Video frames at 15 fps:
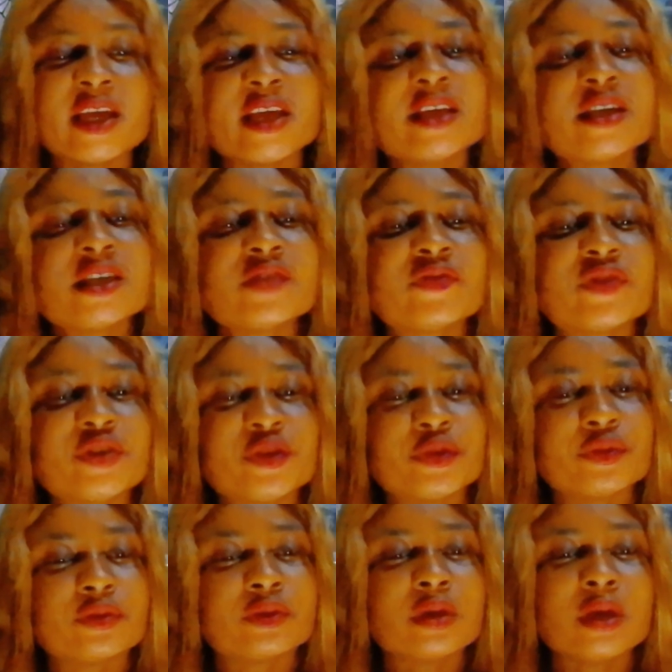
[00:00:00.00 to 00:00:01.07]
In this
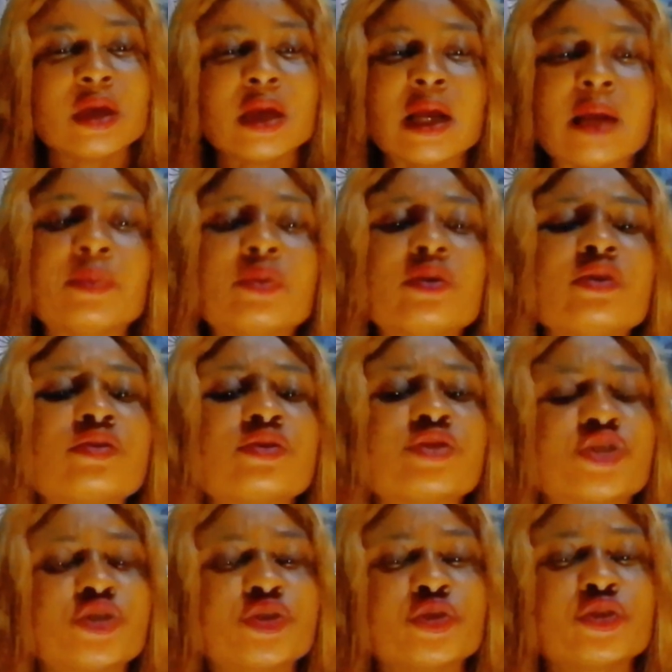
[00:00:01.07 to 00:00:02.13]
video, I'm going to
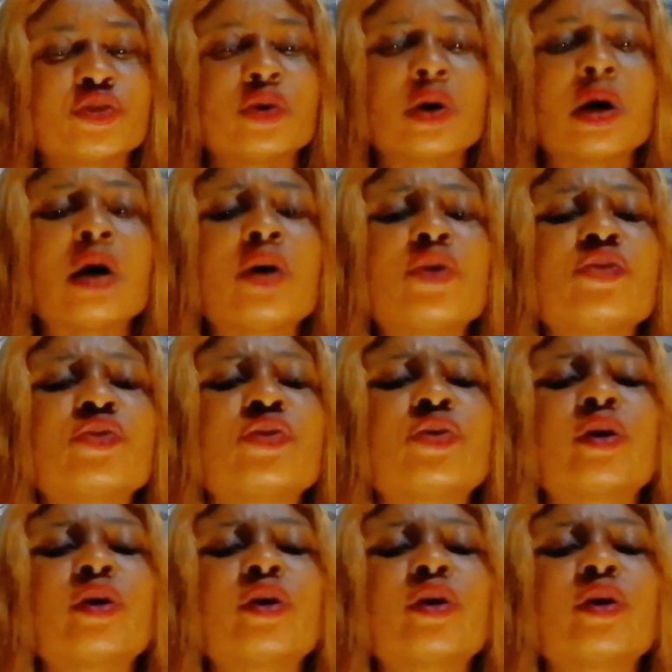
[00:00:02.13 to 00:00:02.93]
show you how you